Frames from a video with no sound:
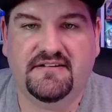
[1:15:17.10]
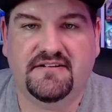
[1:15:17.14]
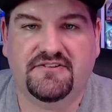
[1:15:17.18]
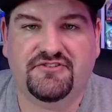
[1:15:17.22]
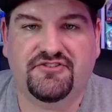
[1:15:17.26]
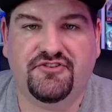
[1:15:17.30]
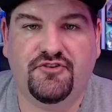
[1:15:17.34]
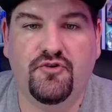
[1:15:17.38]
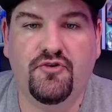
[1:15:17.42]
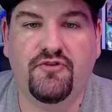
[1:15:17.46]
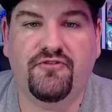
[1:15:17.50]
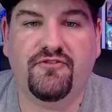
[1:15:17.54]

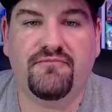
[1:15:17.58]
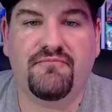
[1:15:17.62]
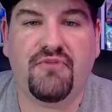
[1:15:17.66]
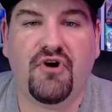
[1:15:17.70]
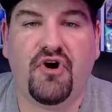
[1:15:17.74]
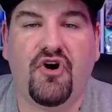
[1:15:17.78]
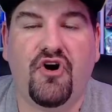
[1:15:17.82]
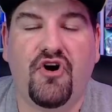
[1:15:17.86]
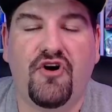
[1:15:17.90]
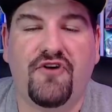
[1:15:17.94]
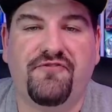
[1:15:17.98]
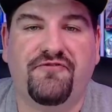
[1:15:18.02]
2 of them
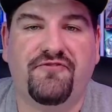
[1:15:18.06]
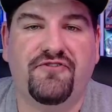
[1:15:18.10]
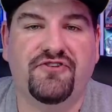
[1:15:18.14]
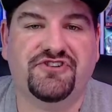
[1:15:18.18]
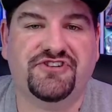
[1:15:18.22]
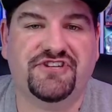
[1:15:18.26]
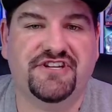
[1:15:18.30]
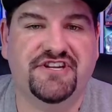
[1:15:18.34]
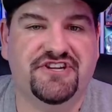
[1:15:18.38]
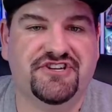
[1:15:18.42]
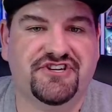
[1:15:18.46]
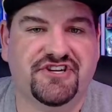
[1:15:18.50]
are
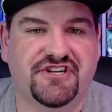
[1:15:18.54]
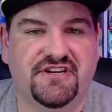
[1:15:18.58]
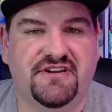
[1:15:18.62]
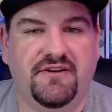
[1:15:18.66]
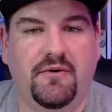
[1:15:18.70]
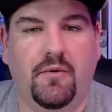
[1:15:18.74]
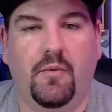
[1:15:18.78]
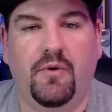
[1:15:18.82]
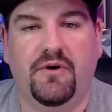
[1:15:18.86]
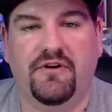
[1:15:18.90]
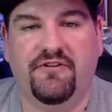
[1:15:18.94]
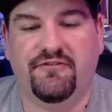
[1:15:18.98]
first edition.
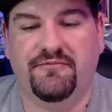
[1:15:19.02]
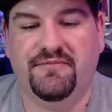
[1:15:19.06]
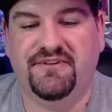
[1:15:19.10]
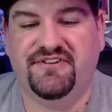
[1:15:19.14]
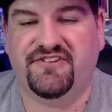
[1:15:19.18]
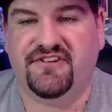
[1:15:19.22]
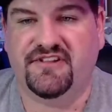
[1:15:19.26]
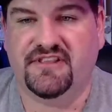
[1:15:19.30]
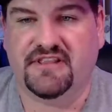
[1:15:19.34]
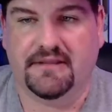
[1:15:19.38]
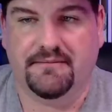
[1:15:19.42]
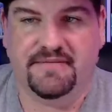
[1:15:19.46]
1 of them is
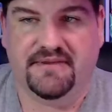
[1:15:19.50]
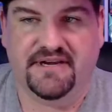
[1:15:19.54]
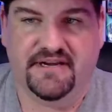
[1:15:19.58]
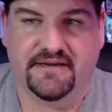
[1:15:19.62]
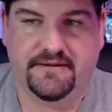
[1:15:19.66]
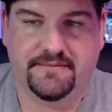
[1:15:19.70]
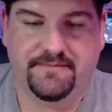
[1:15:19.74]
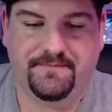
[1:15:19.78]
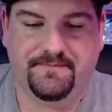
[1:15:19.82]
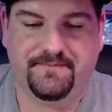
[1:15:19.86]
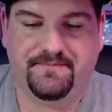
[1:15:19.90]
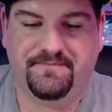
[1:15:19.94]
unlimited.
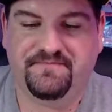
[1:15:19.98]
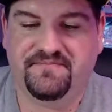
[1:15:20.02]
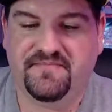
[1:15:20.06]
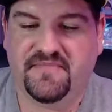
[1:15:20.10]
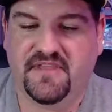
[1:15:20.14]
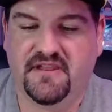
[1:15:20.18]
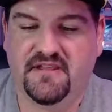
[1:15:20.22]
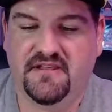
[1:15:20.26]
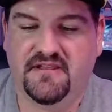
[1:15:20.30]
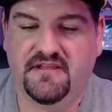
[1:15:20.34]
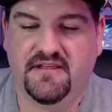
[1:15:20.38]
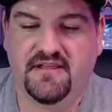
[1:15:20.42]

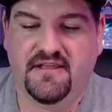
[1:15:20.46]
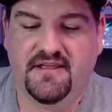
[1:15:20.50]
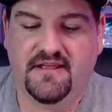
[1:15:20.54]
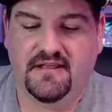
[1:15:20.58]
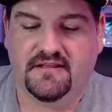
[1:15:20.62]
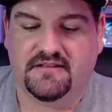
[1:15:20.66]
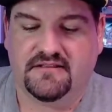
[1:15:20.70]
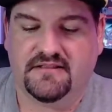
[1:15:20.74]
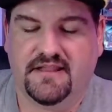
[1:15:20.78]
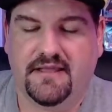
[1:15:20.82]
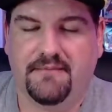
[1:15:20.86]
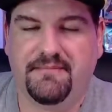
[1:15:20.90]

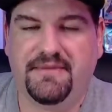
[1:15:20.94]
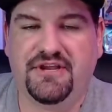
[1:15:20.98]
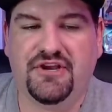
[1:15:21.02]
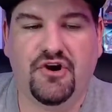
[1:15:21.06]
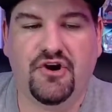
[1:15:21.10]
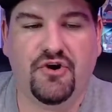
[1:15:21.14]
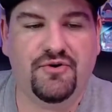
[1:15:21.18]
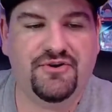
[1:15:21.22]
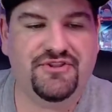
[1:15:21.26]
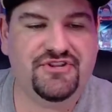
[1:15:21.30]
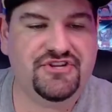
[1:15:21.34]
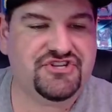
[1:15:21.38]
Let me
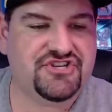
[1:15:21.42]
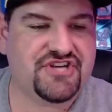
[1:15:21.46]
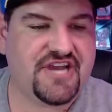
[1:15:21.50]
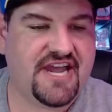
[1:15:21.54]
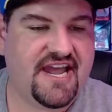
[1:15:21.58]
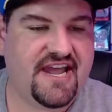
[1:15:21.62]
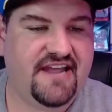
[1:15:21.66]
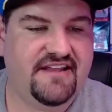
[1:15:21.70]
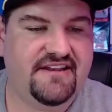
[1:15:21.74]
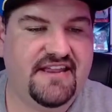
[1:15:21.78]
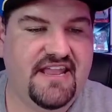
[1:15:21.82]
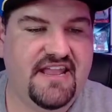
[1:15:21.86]
know in the
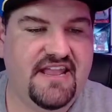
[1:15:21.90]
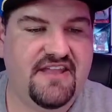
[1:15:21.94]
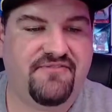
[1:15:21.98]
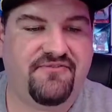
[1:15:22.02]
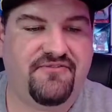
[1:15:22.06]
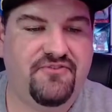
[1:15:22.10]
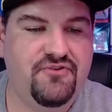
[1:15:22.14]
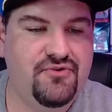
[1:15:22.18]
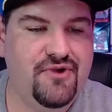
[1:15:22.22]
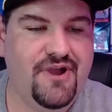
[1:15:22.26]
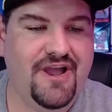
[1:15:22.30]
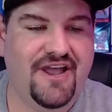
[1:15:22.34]
chat
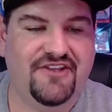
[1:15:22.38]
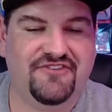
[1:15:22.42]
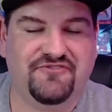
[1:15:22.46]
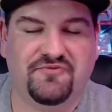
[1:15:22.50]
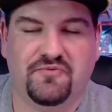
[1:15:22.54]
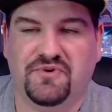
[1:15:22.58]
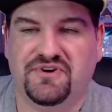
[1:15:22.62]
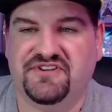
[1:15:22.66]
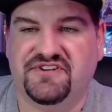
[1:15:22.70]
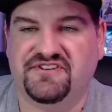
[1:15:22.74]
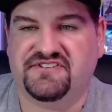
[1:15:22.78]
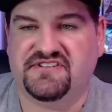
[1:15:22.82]
if you guys
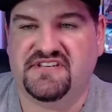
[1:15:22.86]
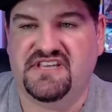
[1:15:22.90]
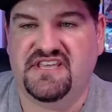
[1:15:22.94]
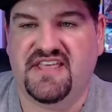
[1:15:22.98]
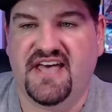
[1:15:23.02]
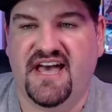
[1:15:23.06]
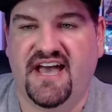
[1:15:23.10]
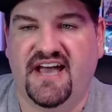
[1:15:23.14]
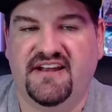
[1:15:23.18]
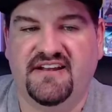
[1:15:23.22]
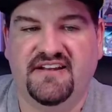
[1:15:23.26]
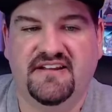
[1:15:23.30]
want to see
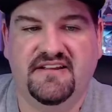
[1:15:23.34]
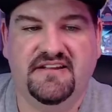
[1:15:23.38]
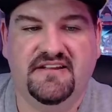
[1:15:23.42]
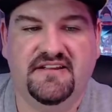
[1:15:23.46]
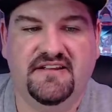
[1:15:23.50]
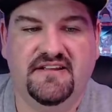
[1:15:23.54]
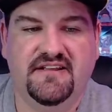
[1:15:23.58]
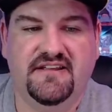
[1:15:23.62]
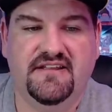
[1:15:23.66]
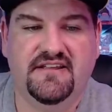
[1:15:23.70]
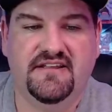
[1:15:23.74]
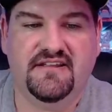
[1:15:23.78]
that.
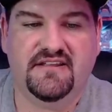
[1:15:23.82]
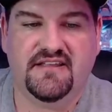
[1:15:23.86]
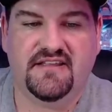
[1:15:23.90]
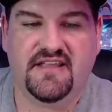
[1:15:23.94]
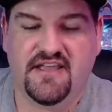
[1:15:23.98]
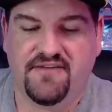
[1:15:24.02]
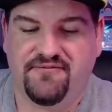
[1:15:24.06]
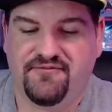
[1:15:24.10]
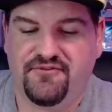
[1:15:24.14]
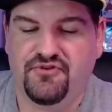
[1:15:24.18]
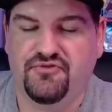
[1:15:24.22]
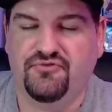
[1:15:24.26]

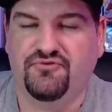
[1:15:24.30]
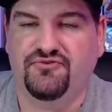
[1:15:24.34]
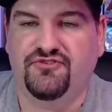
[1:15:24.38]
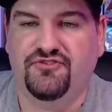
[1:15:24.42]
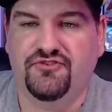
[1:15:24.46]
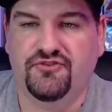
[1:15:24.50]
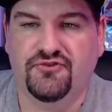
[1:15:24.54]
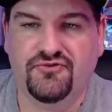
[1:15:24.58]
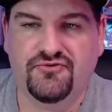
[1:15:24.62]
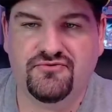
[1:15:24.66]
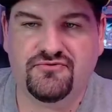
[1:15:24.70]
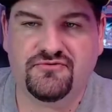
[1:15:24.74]
If you
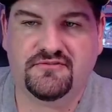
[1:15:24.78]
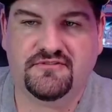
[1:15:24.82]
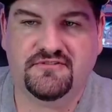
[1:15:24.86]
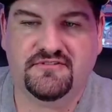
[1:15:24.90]
do,